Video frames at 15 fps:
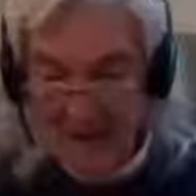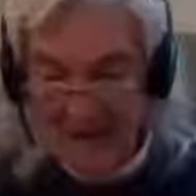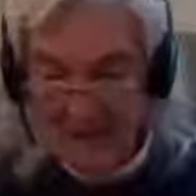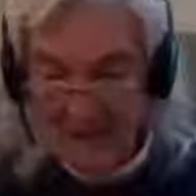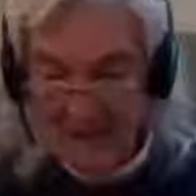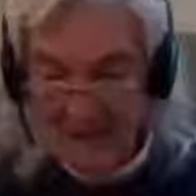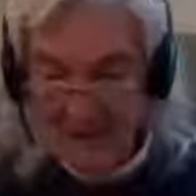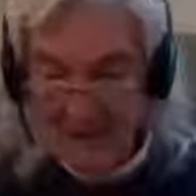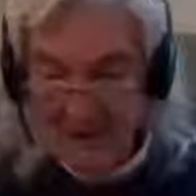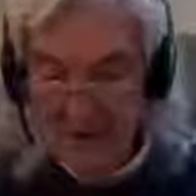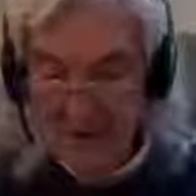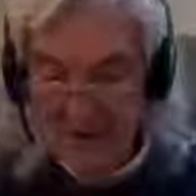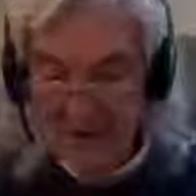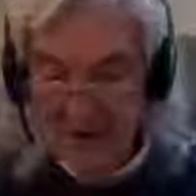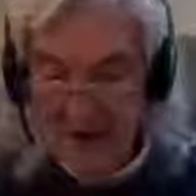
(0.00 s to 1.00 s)
And so it
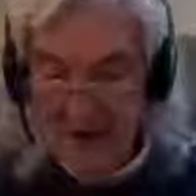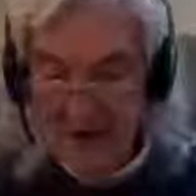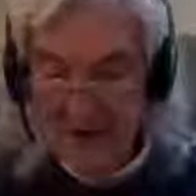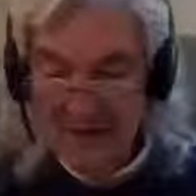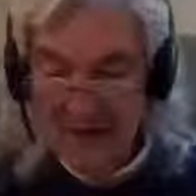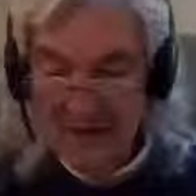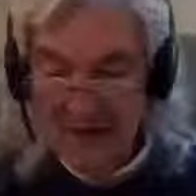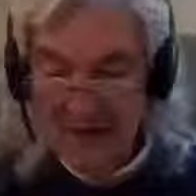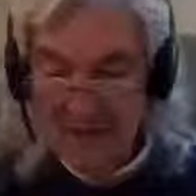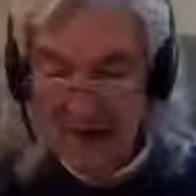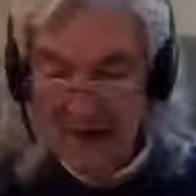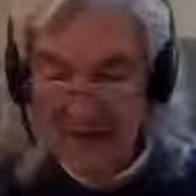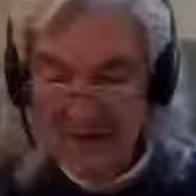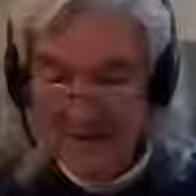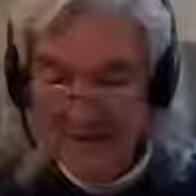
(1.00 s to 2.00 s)
goes on in the
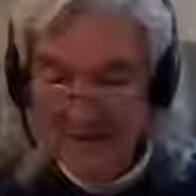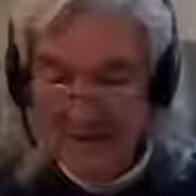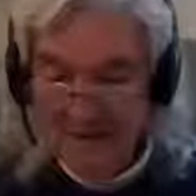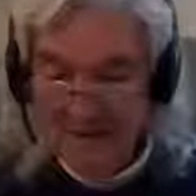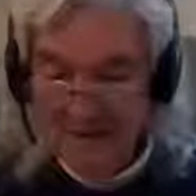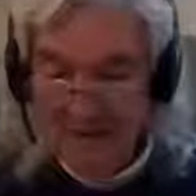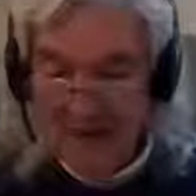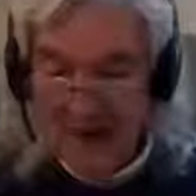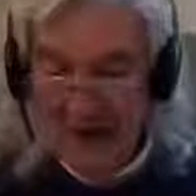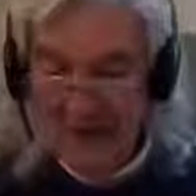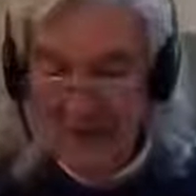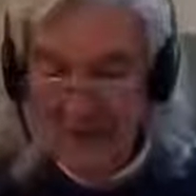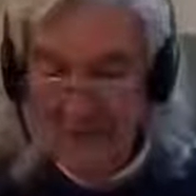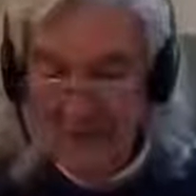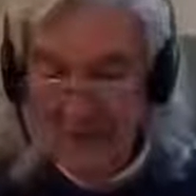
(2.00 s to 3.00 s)
mind, back
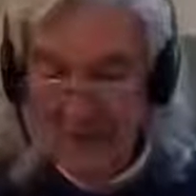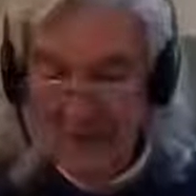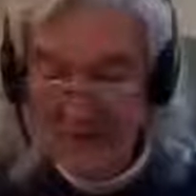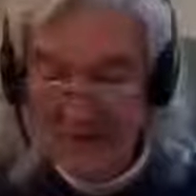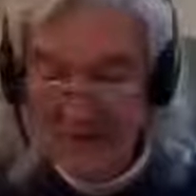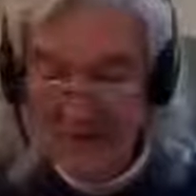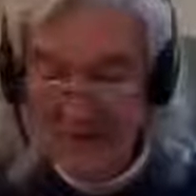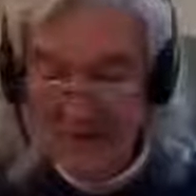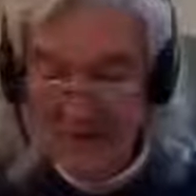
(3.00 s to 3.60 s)
and forth,